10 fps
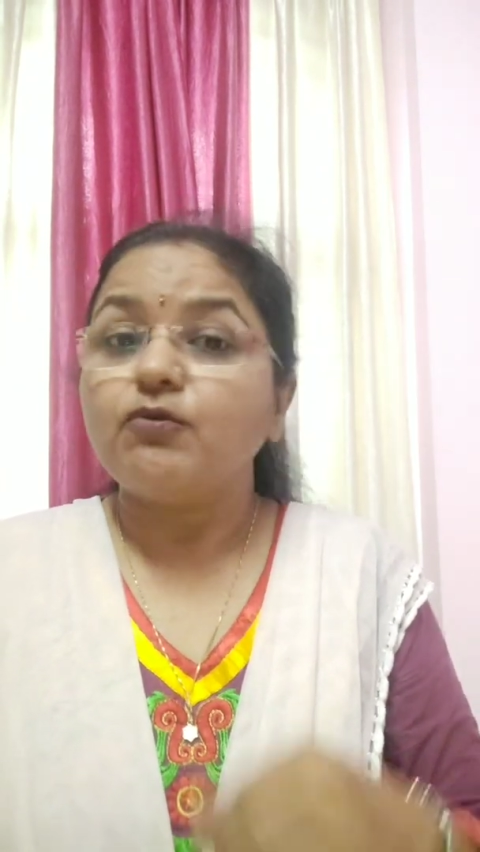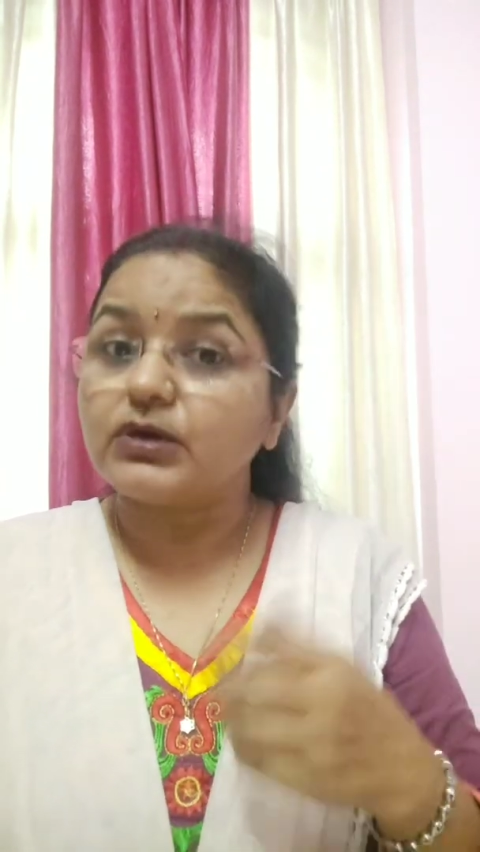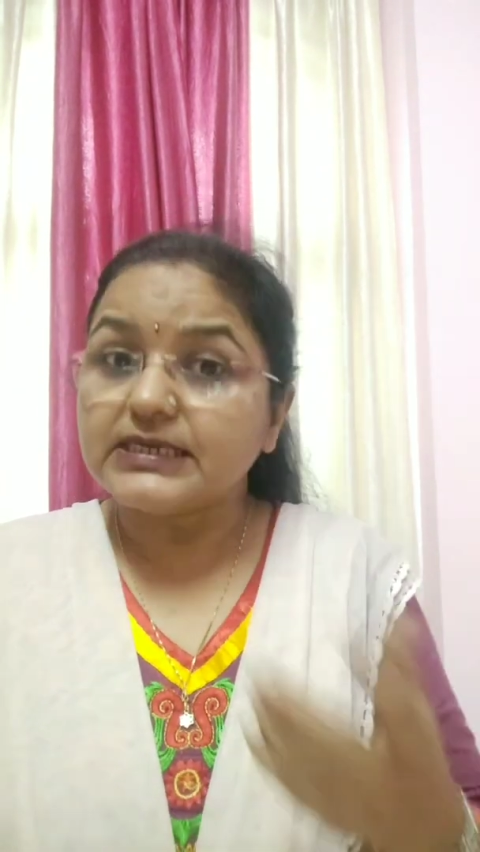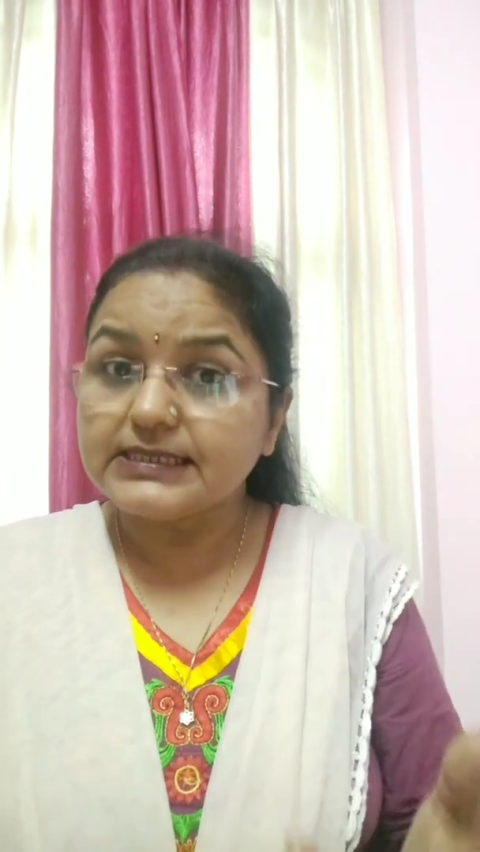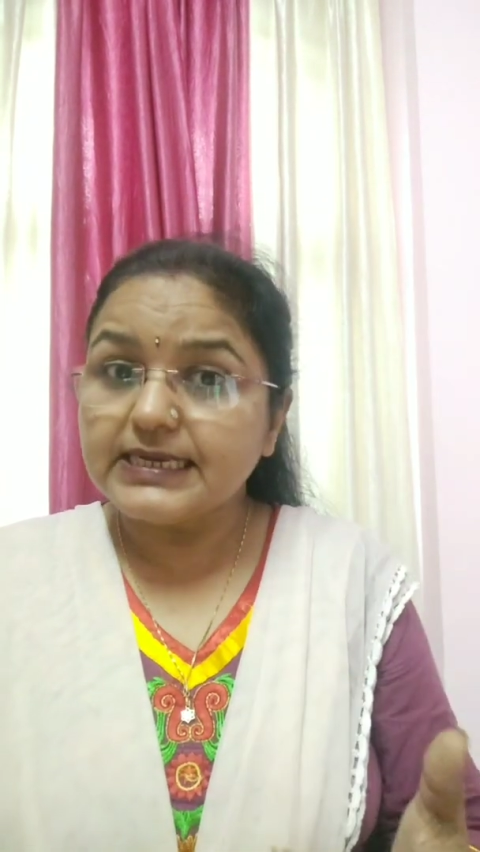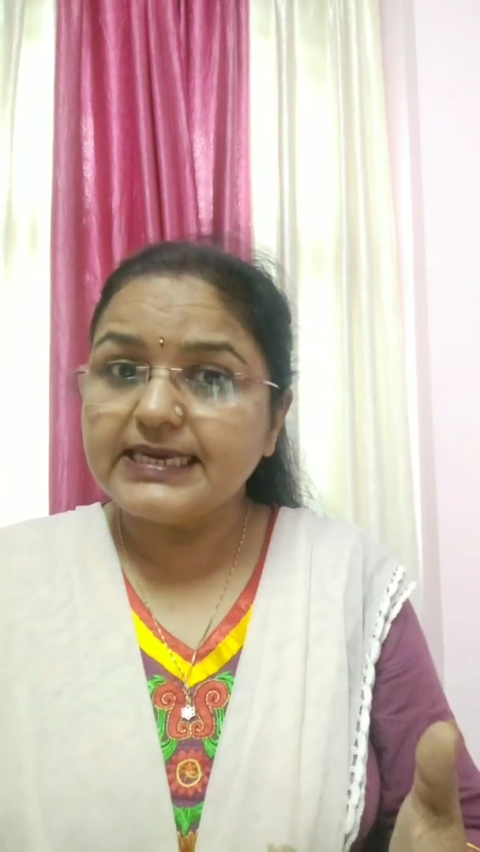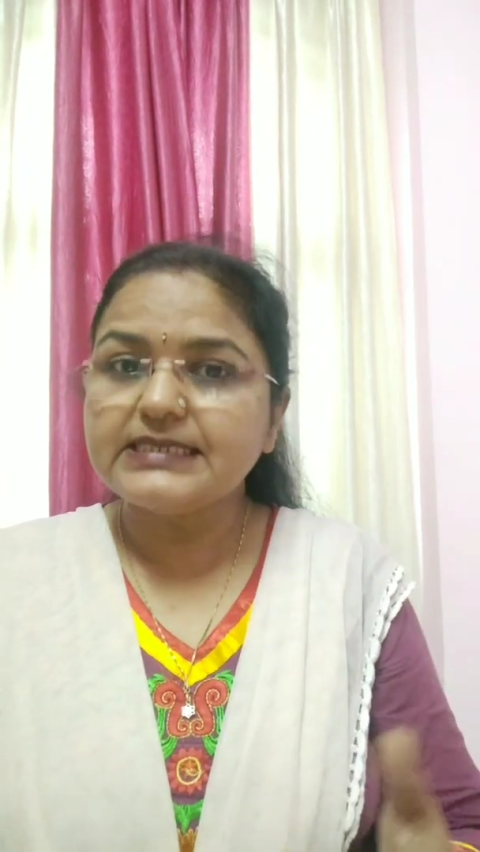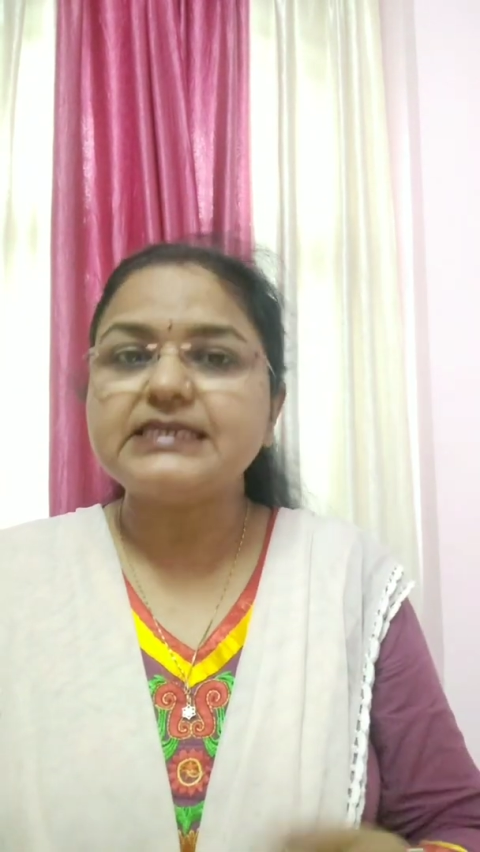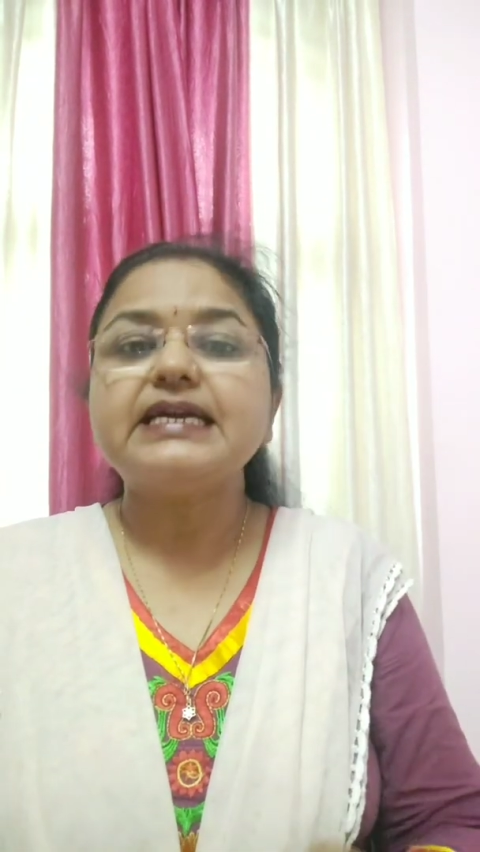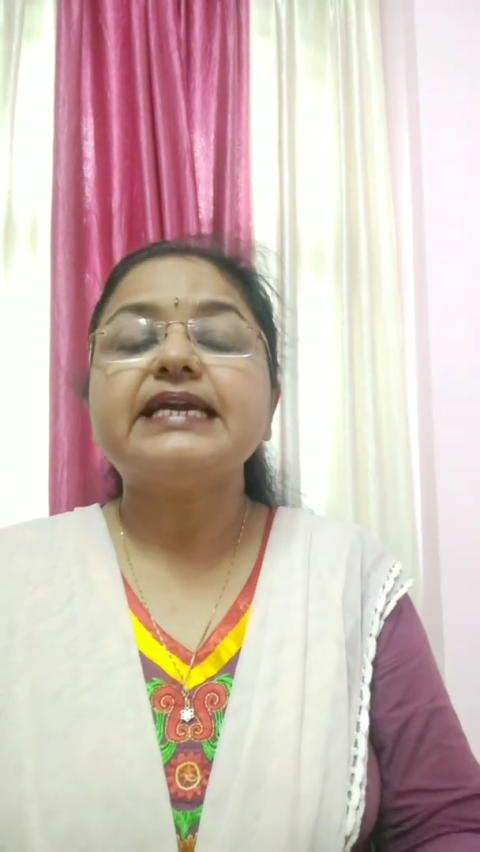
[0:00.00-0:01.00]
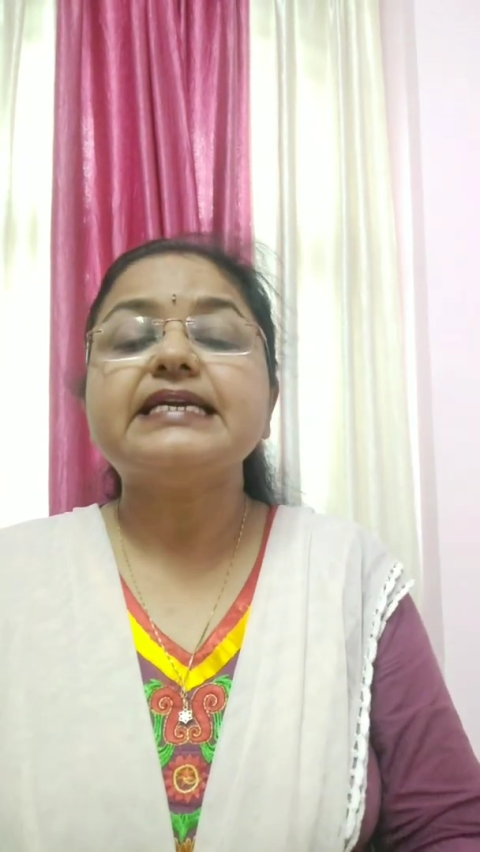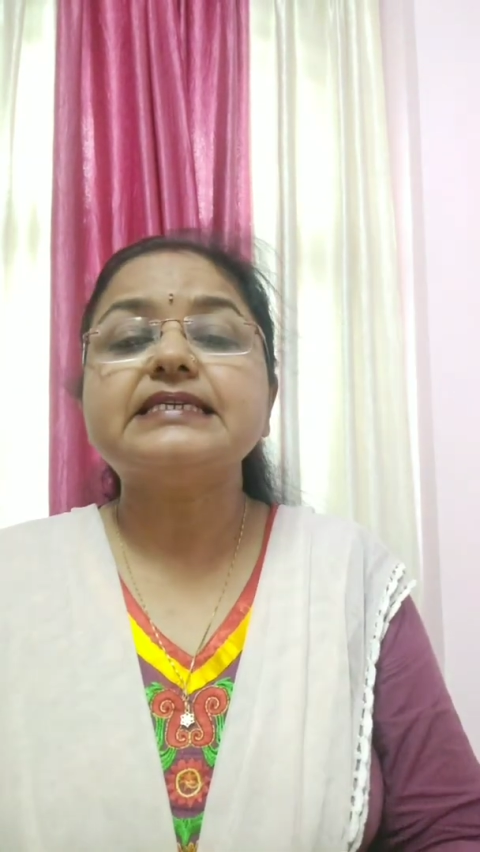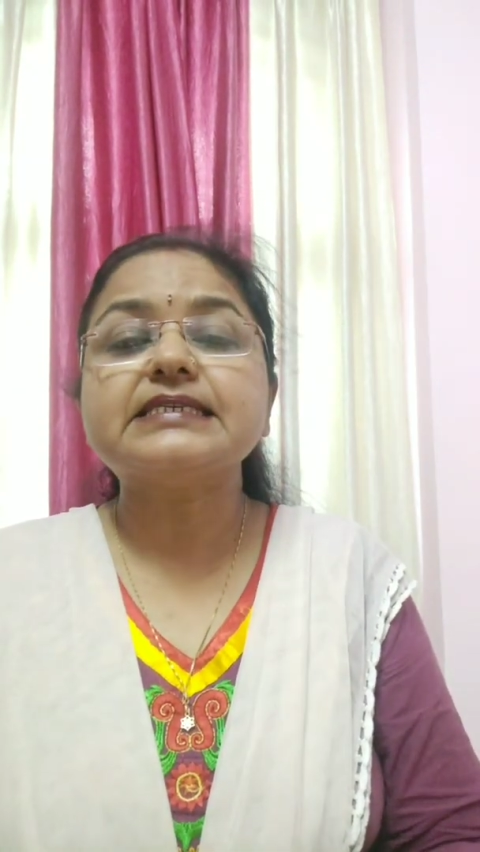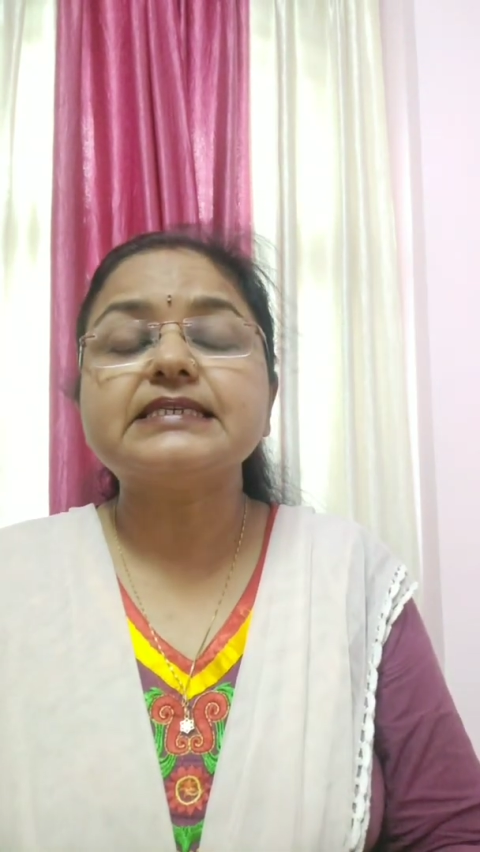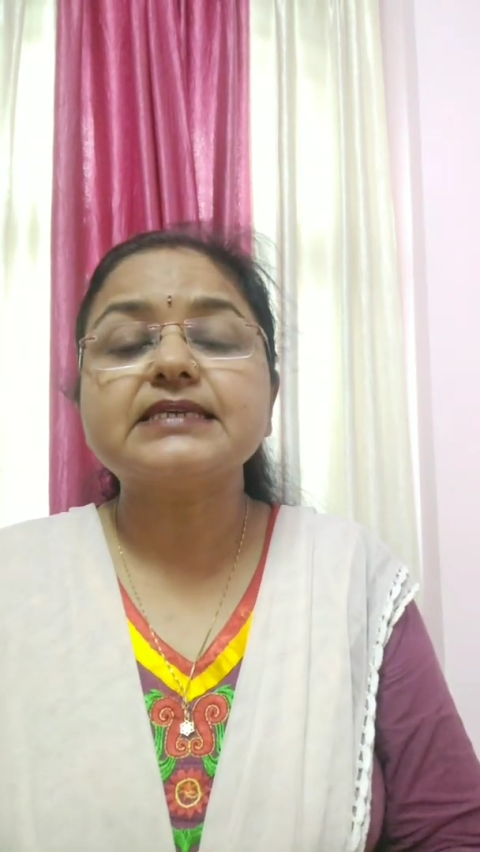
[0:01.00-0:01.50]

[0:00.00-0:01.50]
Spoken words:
What is yeast? Yeast